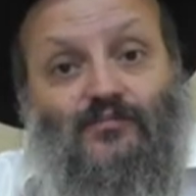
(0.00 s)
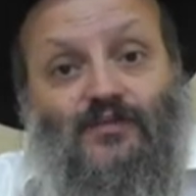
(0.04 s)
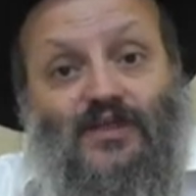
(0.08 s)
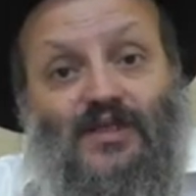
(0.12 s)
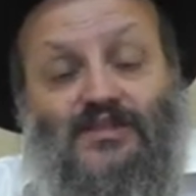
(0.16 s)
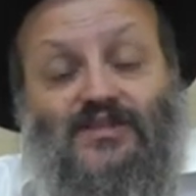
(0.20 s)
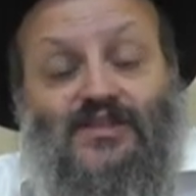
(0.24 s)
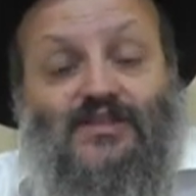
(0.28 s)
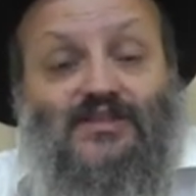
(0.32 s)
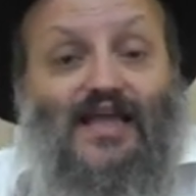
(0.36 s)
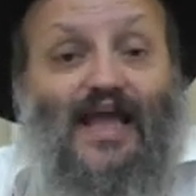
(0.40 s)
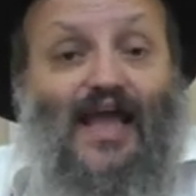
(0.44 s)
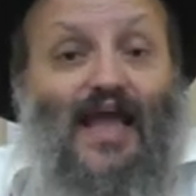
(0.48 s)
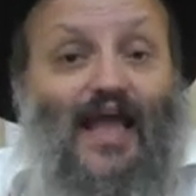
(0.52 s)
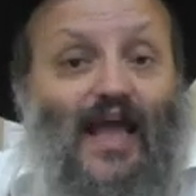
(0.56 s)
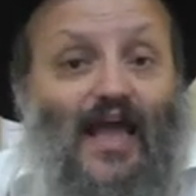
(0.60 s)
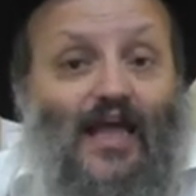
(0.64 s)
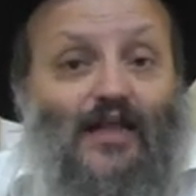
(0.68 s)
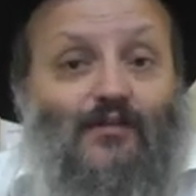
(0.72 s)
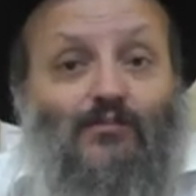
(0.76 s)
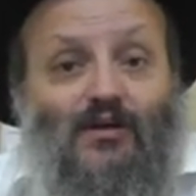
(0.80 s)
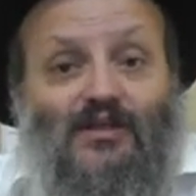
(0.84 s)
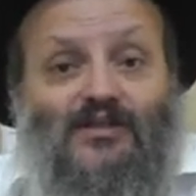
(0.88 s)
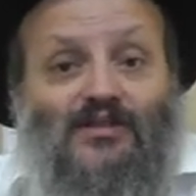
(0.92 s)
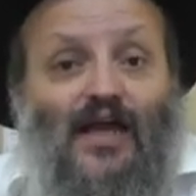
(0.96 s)
He says, I
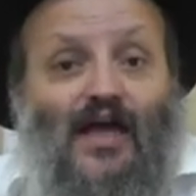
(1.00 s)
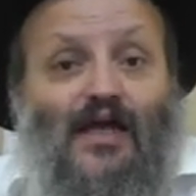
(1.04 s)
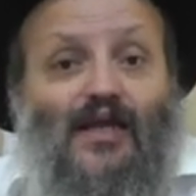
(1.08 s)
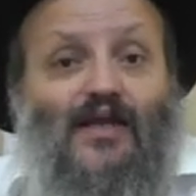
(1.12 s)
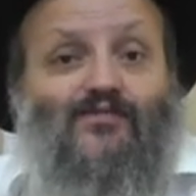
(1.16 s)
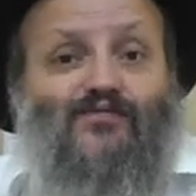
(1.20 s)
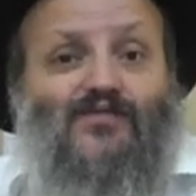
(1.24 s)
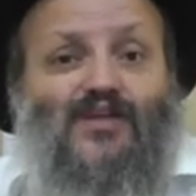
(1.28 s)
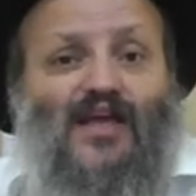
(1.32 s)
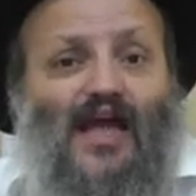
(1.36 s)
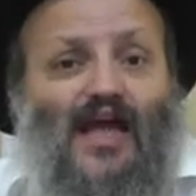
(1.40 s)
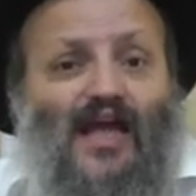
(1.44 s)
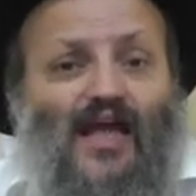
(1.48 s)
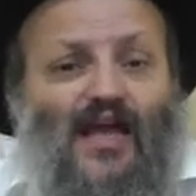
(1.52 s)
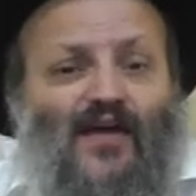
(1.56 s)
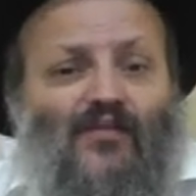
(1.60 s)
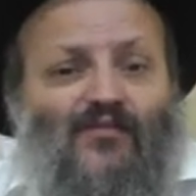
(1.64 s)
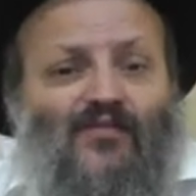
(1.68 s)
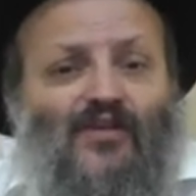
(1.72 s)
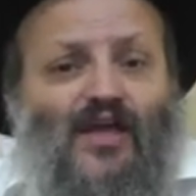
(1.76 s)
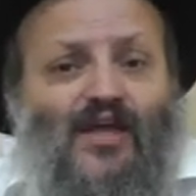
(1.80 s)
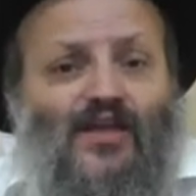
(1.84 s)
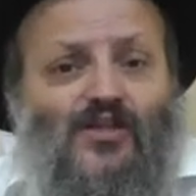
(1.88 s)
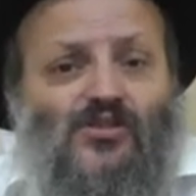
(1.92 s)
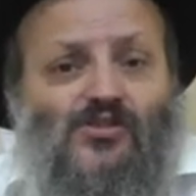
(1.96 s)
had, but I have
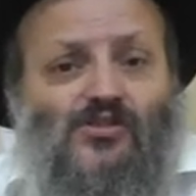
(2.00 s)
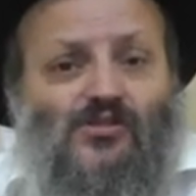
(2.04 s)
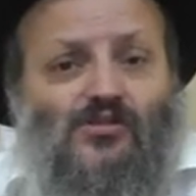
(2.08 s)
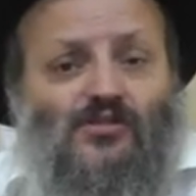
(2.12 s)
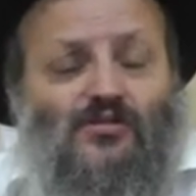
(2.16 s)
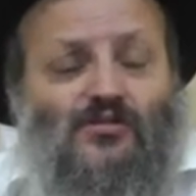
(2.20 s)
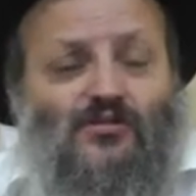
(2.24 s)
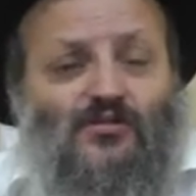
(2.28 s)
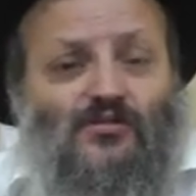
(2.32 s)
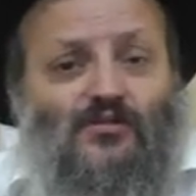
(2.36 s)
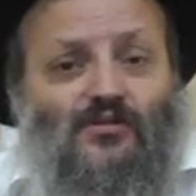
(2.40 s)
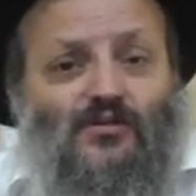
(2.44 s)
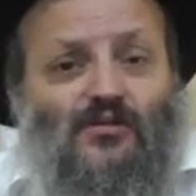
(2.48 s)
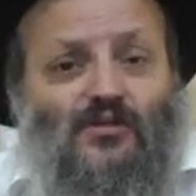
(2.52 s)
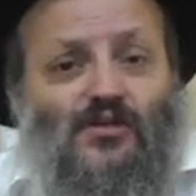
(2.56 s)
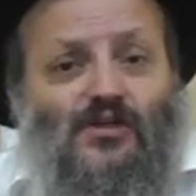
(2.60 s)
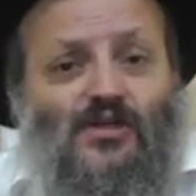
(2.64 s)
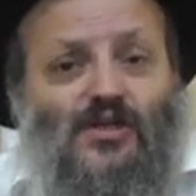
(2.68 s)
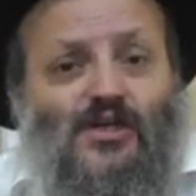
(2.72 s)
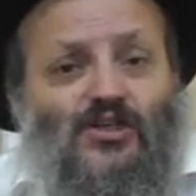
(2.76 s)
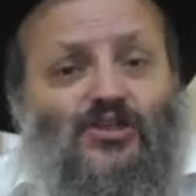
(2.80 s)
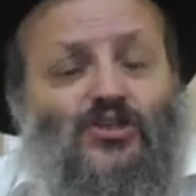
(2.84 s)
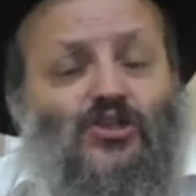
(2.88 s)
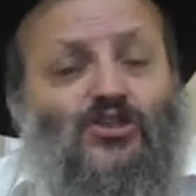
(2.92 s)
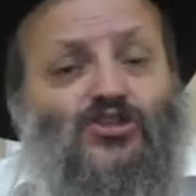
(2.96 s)
the answer.
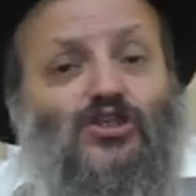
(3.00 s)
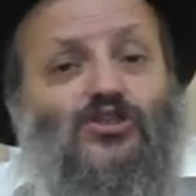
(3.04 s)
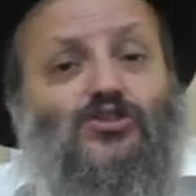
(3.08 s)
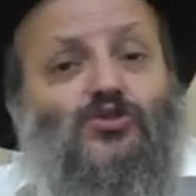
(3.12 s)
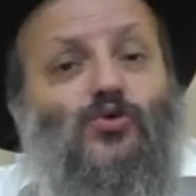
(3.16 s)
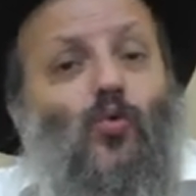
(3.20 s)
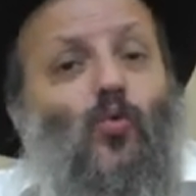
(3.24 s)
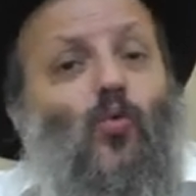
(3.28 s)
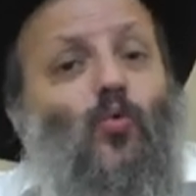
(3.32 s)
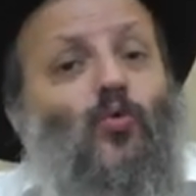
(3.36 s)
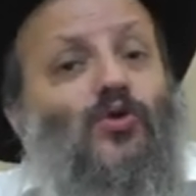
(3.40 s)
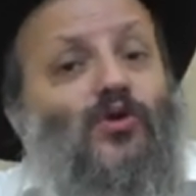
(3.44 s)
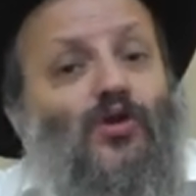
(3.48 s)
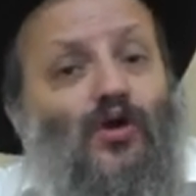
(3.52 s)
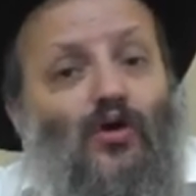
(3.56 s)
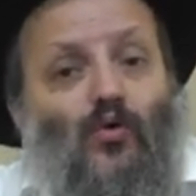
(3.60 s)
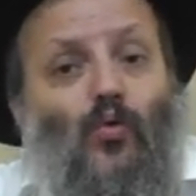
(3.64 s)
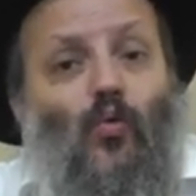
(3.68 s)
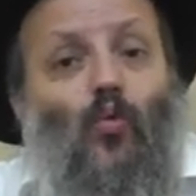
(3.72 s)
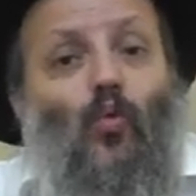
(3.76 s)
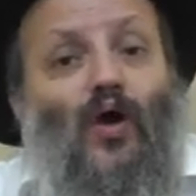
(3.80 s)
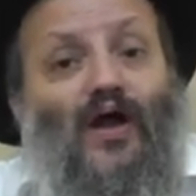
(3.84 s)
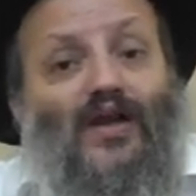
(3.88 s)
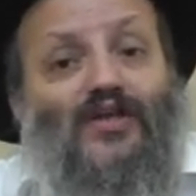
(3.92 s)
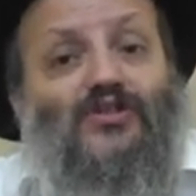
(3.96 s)
So he says, no,
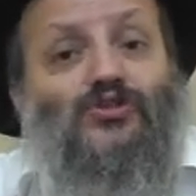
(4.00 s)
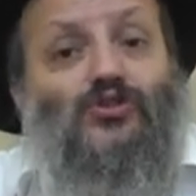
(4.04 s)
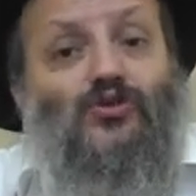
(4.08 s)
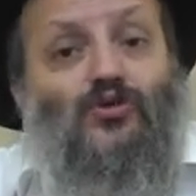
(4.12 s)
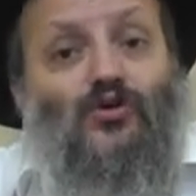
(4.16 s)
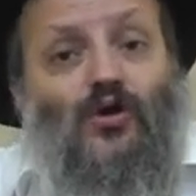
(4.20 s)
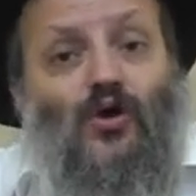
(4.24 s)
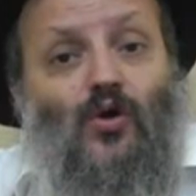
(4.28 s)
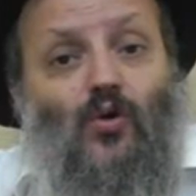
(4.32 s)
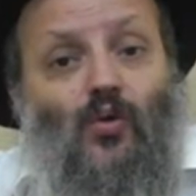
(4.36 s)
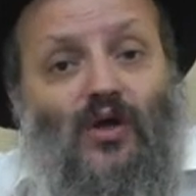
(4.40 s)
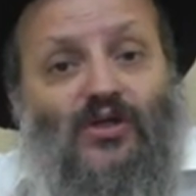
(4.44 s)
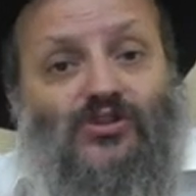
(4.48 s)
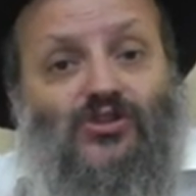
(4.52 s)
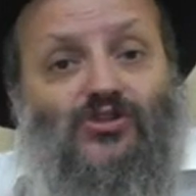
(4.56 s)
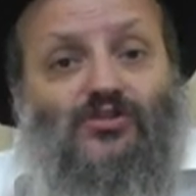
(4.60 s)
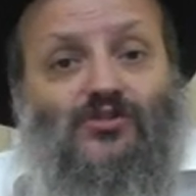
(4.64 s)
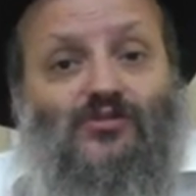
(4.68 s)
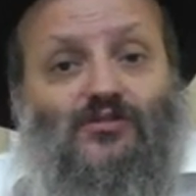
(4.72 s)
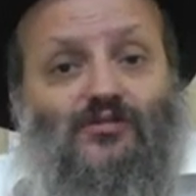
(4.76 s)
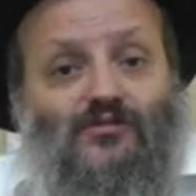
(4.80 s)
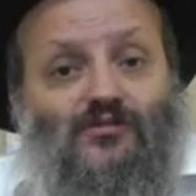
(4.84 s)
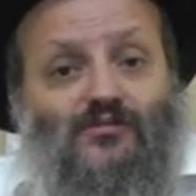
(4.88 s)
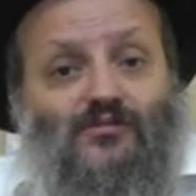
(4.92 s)
what is your question?